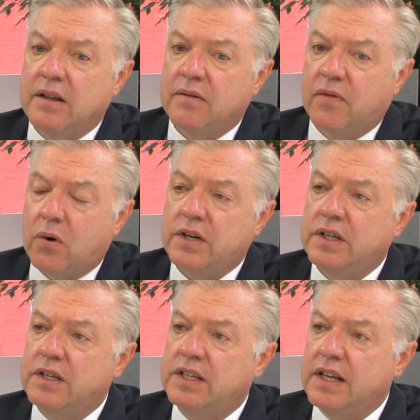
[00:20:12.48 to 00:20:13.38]

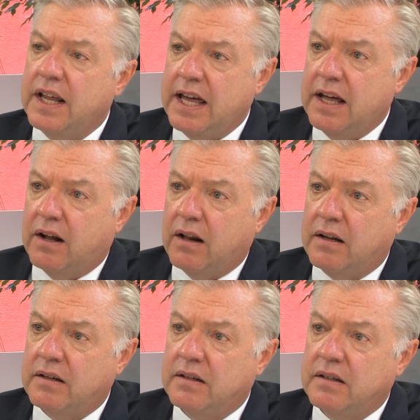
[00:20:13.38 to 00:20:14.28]
forces in the Hill
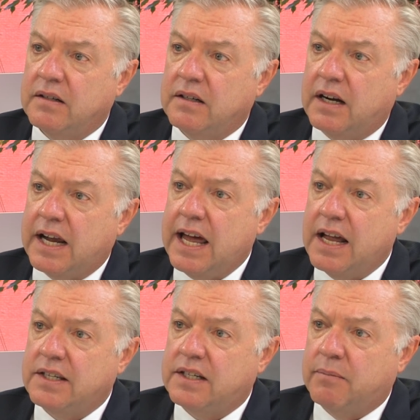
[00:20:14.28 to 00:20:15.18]

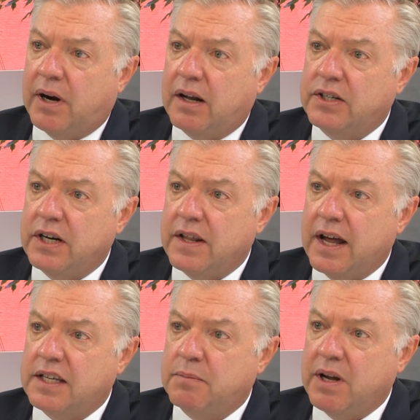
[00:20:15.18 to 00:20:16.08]
against abolishing the
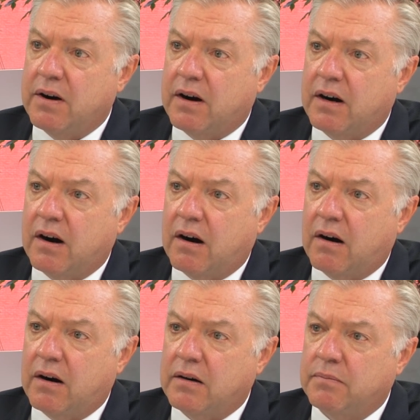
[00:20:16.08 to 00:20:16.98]
SPR
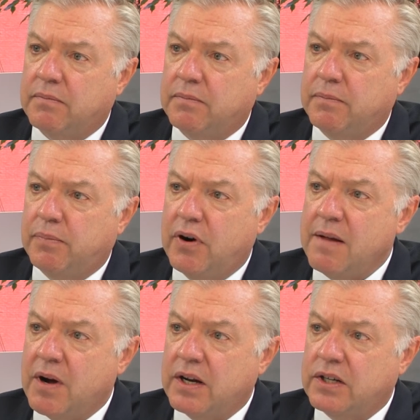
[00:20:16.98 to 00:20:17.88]
are pretty
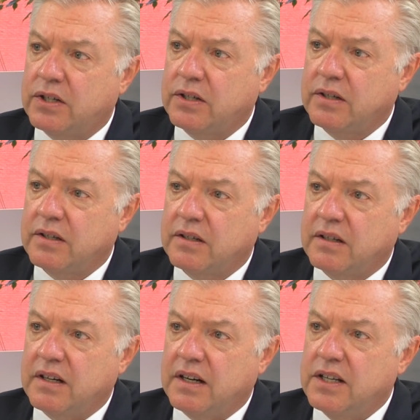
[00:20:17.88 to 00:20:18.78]
much
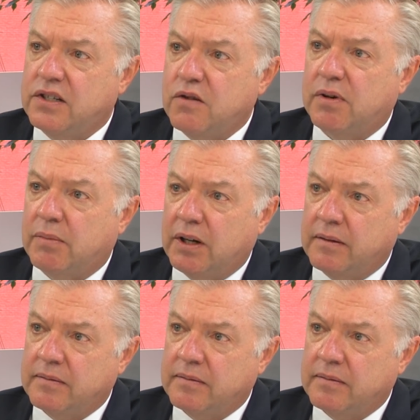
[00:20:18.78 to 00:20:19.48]
insuperable.